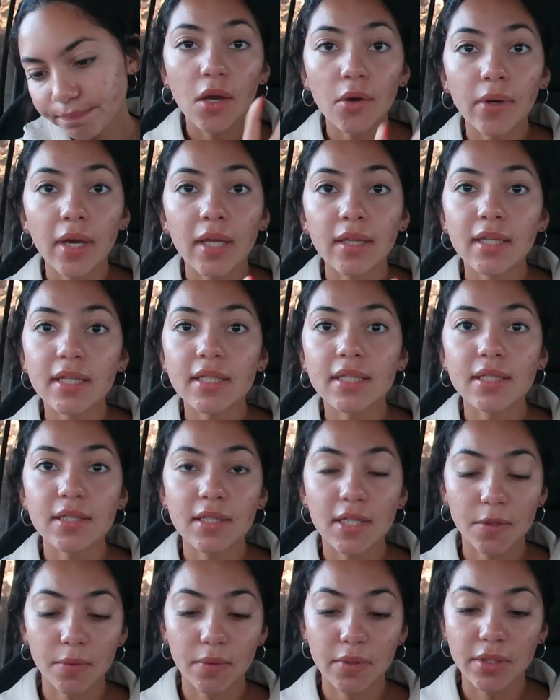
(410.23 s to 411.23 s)
Okay, this
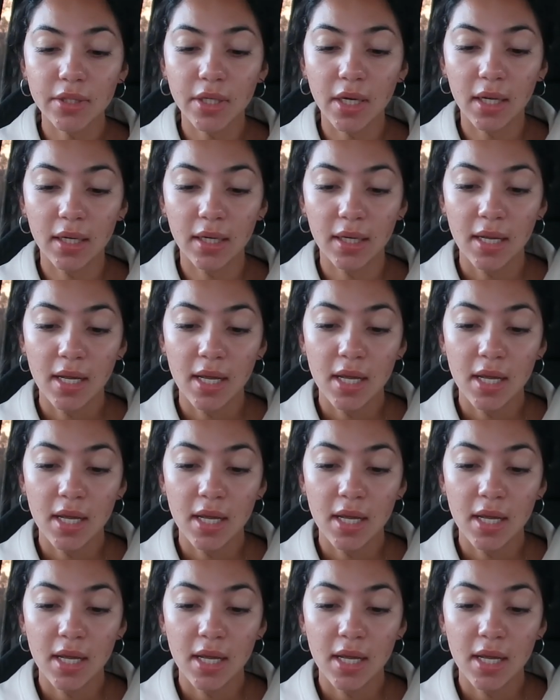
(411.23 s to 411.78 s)
this one's good.